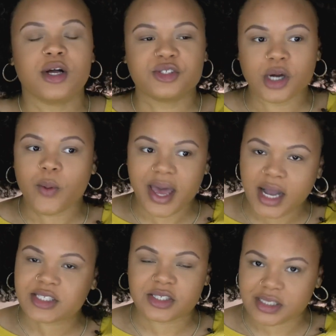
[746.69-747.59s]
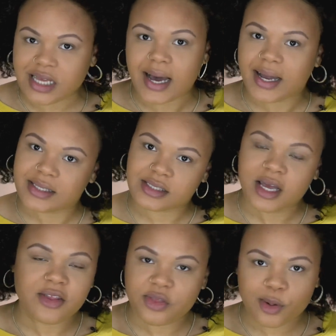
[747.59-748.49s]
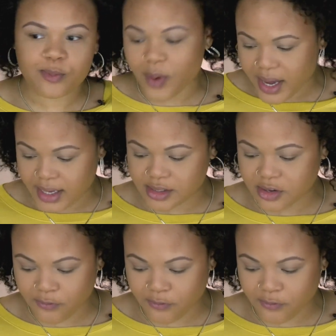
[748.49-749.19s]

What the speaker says: don't exercise their right to